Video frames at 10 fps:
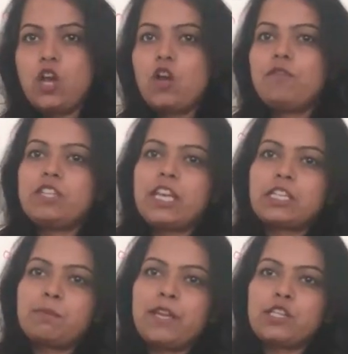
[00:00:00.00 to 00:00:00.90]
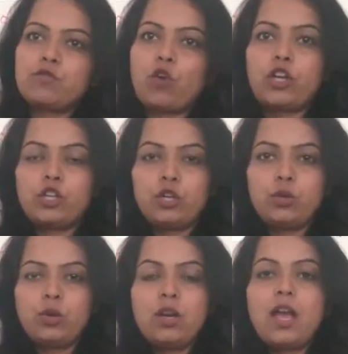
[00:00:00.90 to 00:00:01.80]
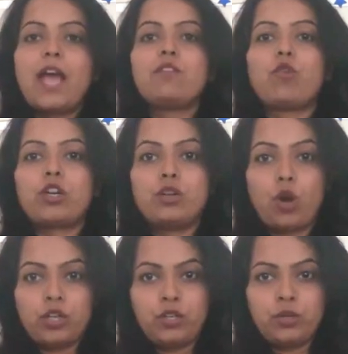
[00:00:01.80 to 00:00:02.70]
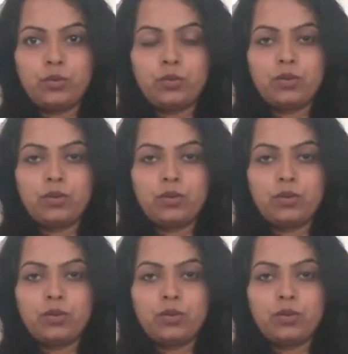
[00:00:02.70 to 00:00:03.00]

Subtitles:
which explains what to do and what not to do.